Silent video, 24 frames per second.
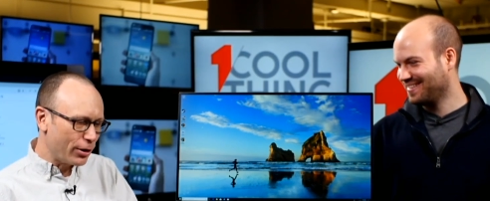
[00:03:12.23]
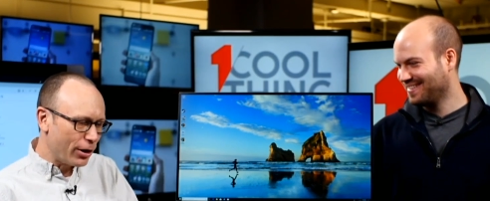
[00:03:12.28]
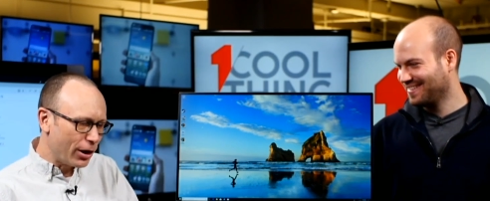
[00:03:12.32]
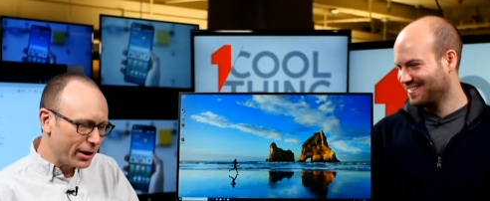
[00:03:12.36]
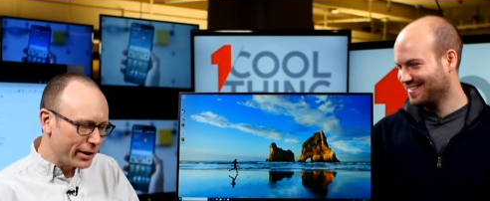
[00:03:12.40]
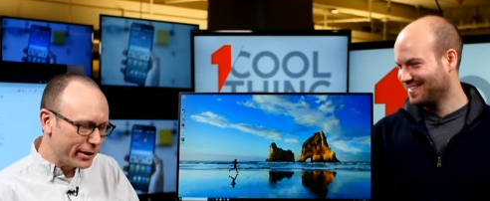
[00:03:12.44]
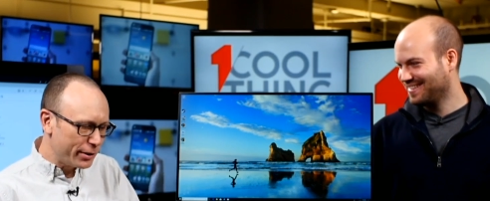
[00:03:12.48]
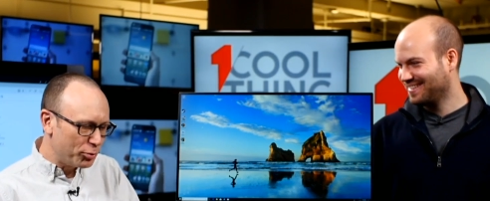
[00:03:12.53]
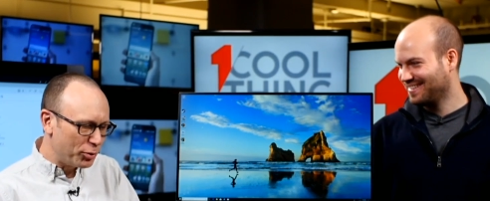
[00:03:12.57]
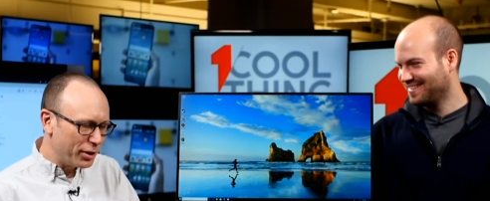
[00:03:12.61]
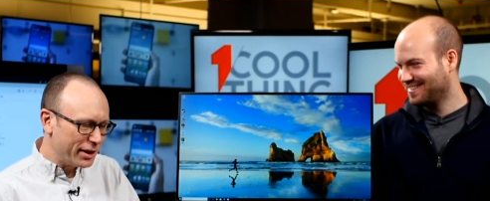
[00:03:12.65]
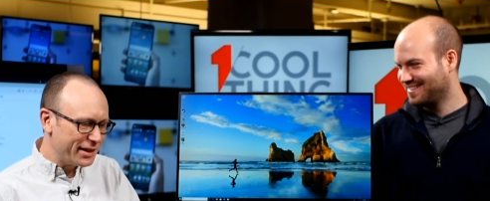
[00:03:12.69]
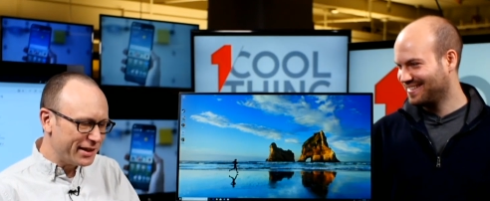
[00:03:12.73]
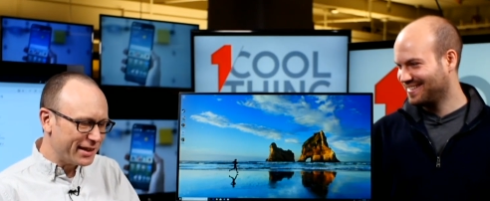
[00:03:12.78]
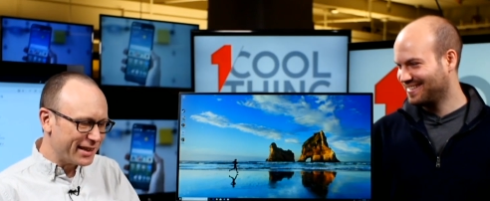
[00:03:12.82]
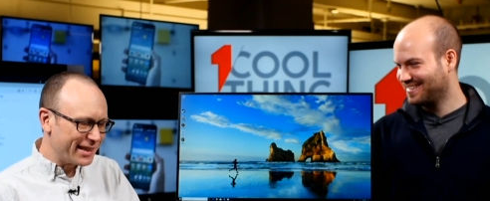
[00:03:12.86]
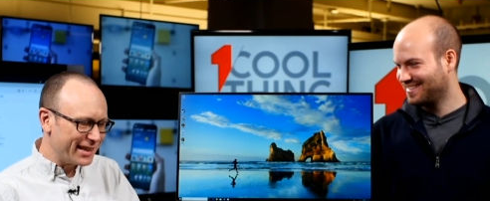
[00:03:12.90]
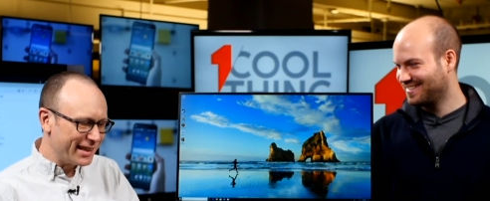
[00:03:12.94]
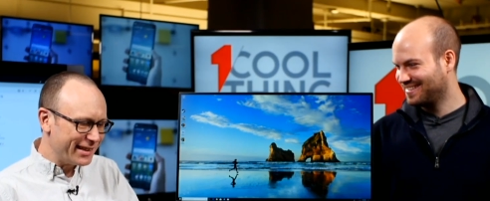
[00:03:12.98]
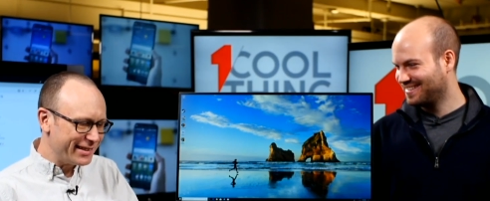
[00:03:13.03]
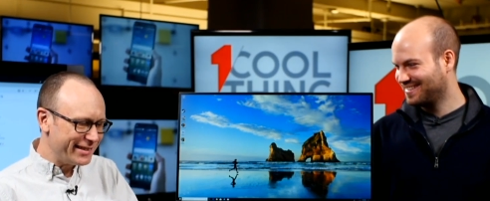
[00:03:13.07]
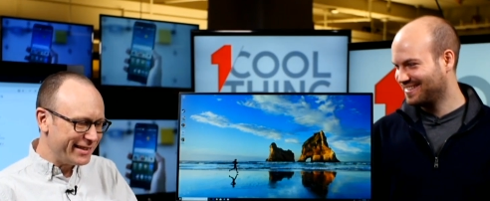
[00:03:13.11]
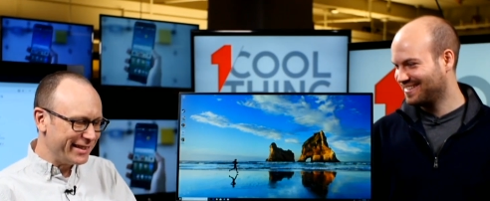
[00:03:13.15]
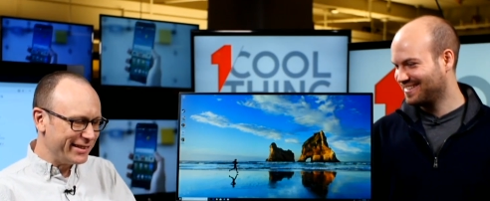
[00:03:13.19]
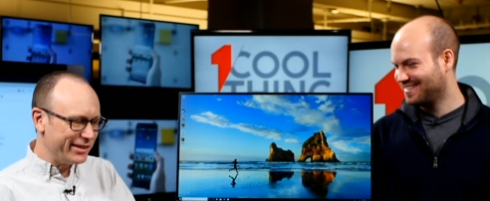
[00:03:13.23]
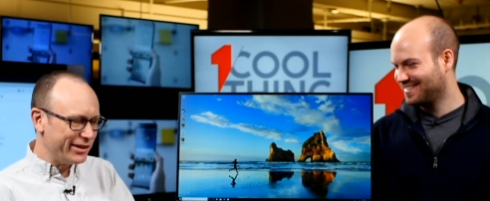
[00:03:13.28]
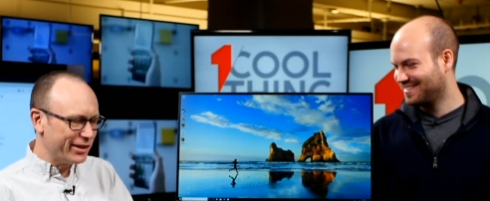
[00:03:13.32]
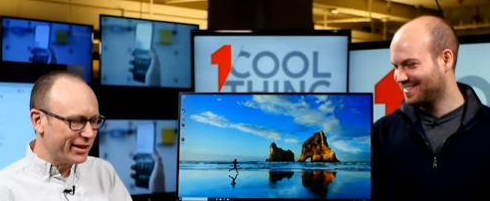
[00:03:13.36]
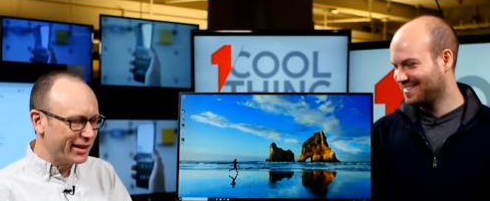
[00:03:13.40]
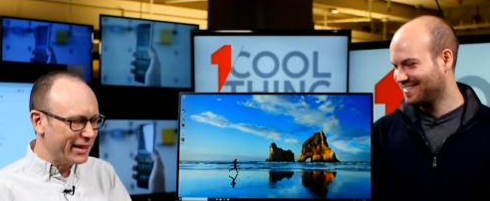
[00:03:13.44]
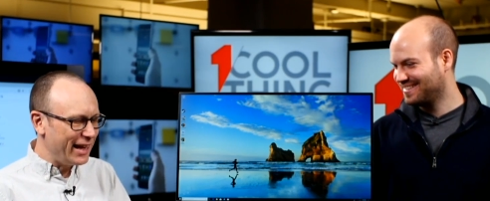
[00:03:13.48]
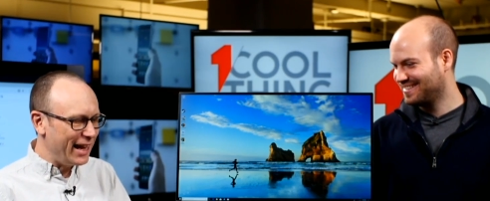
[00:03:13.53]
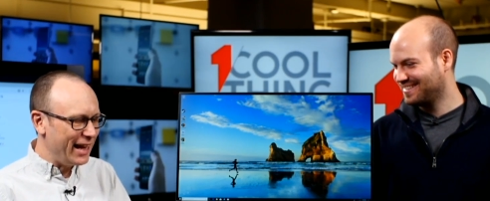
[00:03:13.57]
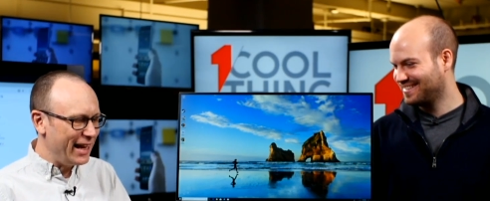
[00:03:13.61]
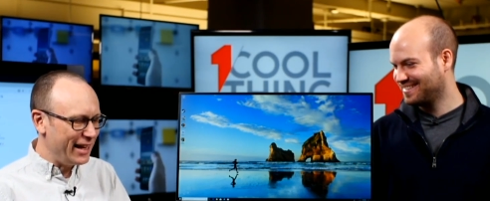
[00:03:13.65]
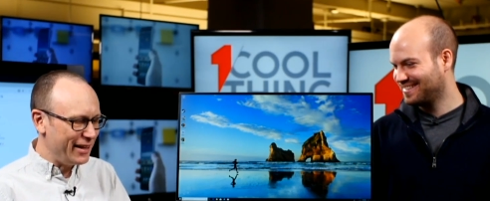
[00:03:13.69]
Speaker 1: your all-in-one in the kitchen, you're
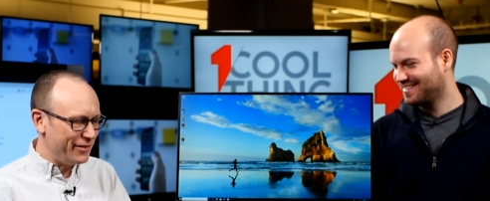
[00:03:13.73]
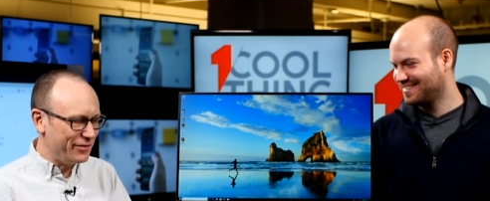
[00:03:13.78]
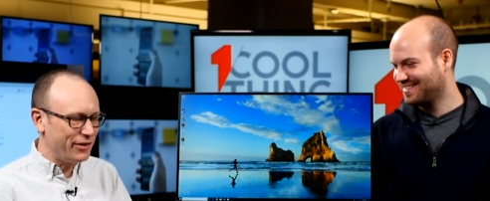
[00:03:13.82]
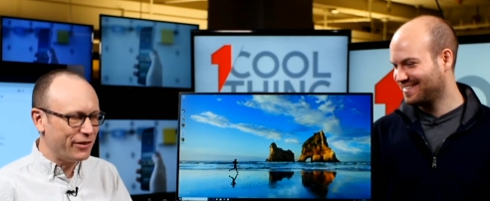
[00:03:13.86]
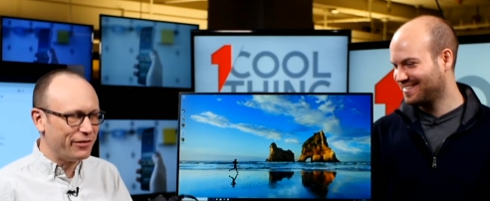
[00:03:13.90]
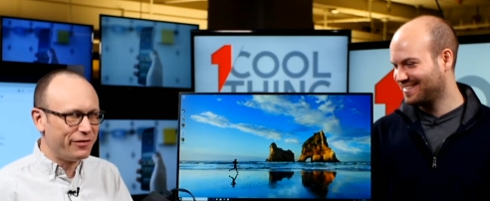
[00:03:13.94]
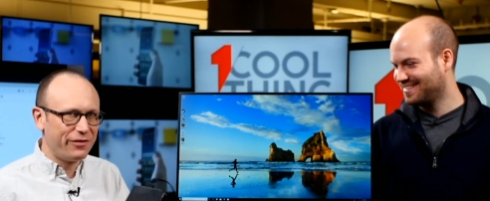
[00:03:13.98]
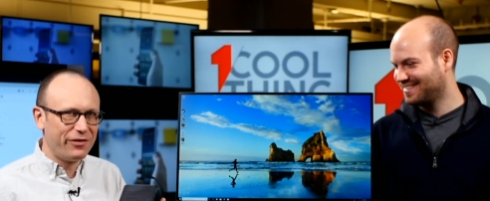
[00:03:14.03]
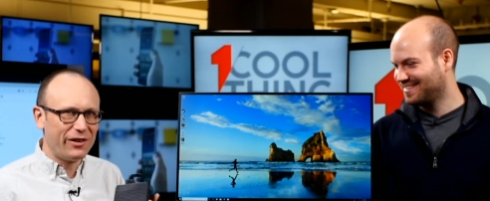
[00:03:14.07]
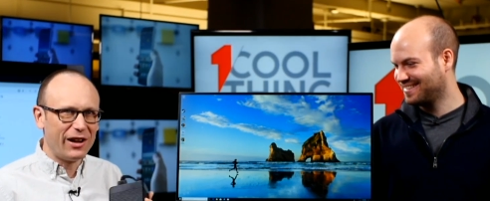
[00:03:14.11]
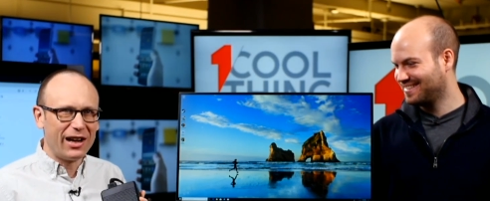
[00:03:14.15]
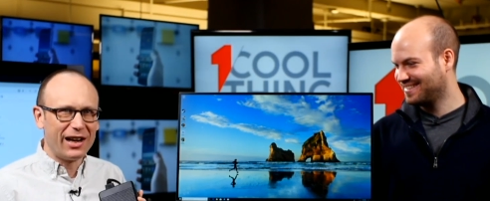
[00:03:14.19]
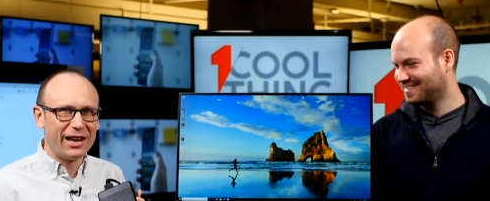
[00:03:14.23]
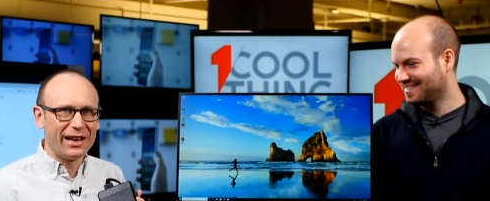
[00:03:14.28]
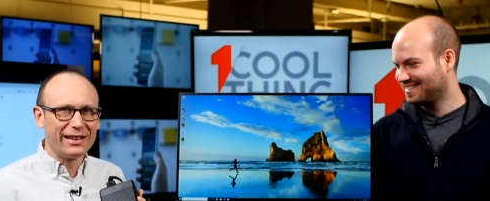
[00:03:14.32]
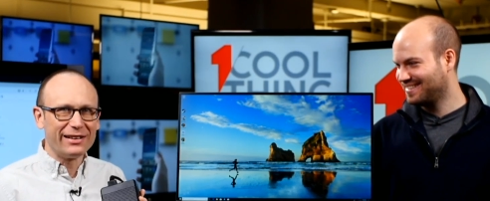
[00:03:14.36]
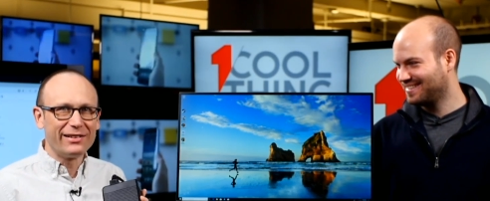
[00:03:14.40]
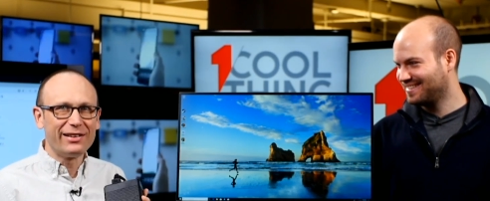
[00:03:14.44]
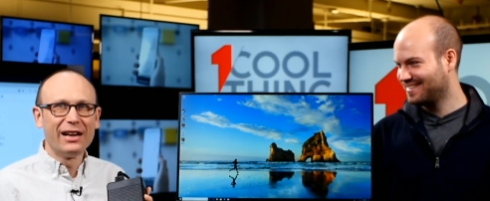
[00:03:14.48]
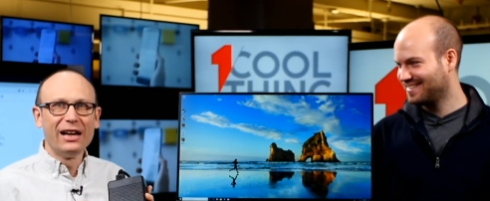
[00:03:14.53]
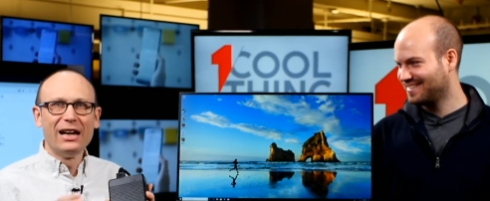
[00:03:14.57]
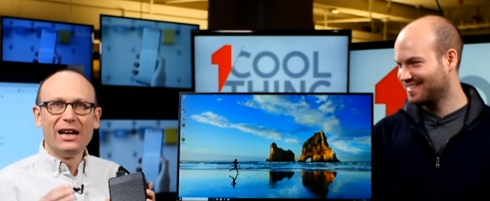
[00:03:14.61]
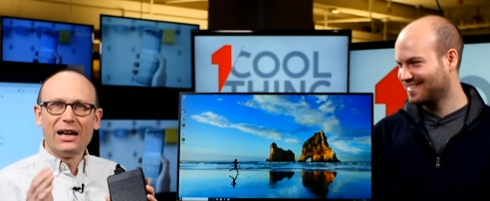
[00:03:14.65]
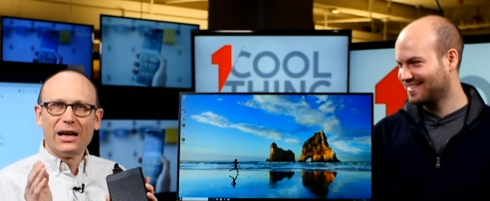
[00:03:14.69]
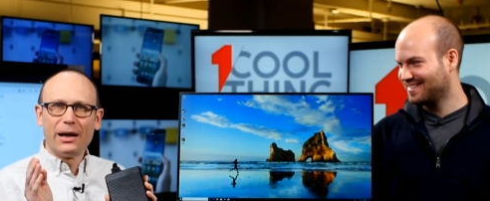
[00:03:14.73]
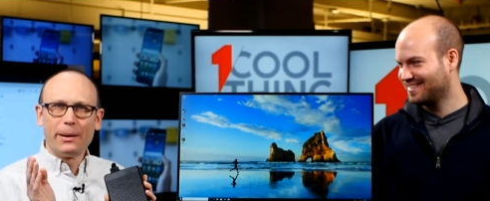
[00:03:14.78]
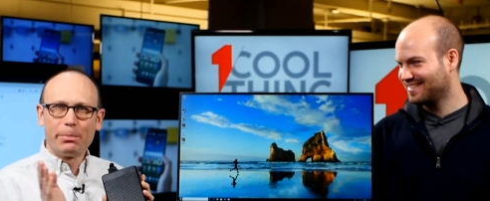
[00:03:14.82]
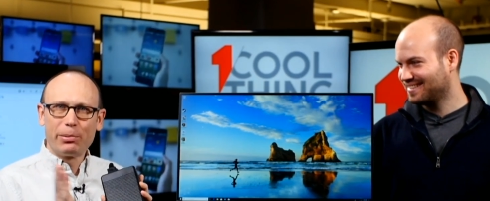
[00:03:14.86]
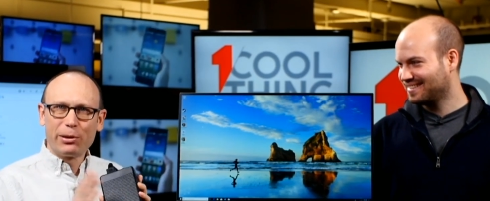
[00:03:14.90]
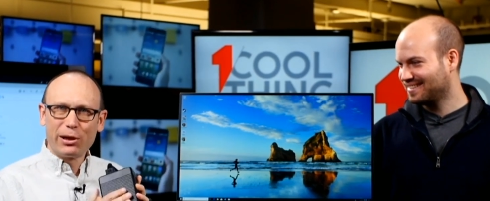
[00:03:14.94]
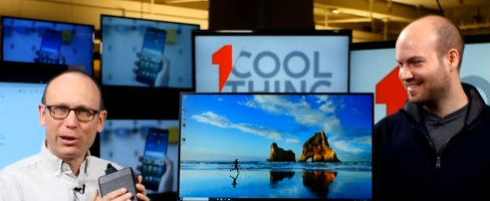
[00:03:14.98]
gonna have to find a